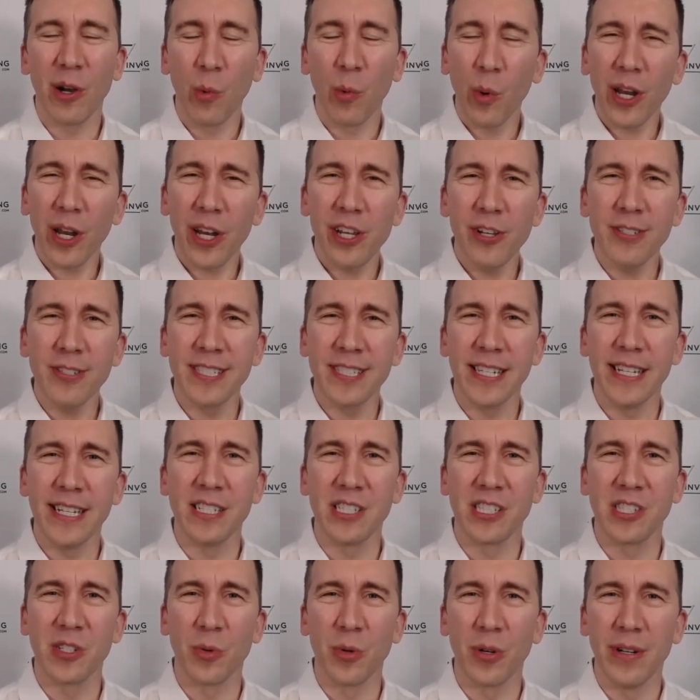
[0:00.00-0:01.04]
What are you seeing,
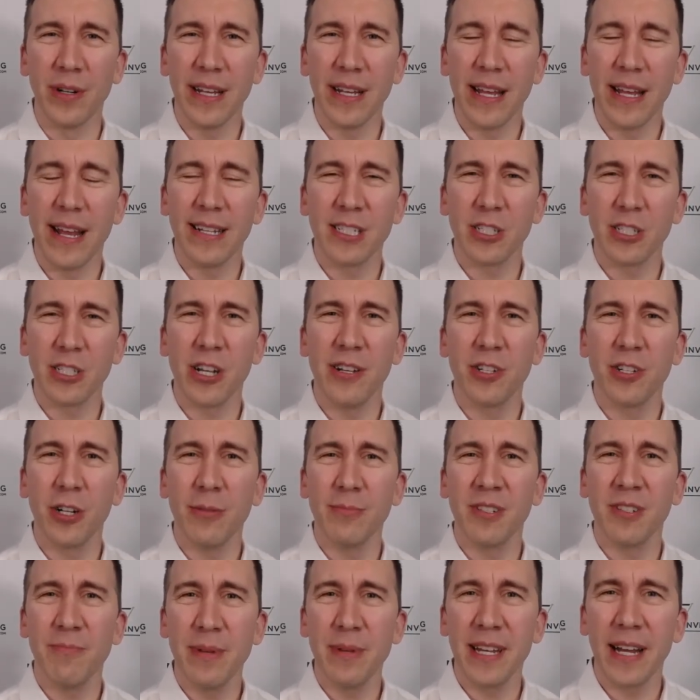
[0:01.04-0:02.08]
Soren? Is in
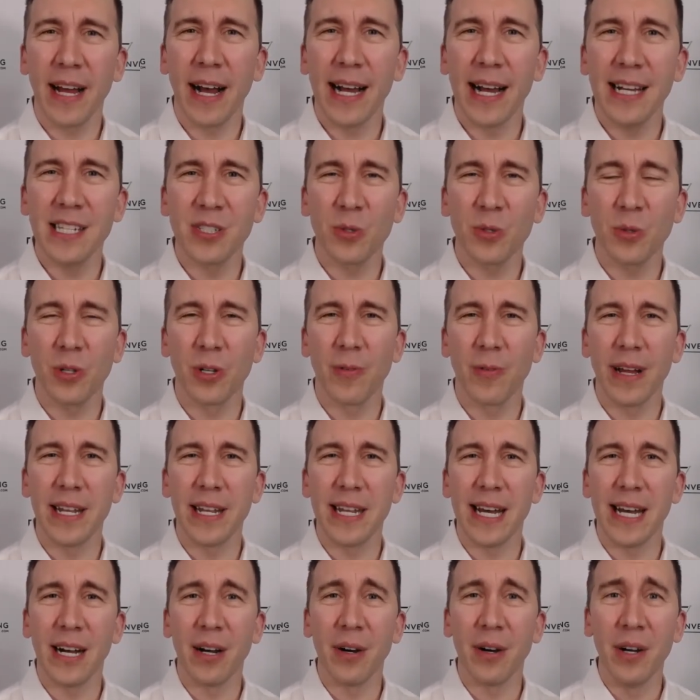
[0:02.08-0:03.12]
terms of being a high schooler right
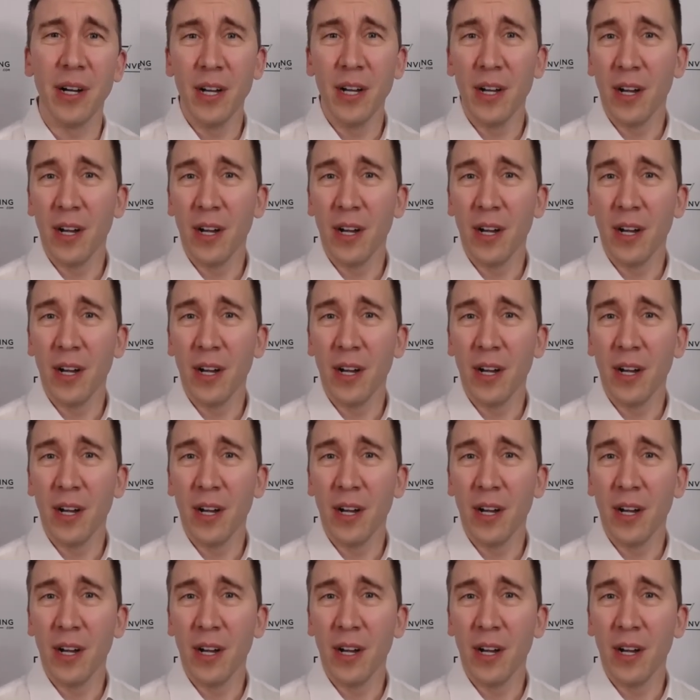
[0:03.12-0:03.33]
now,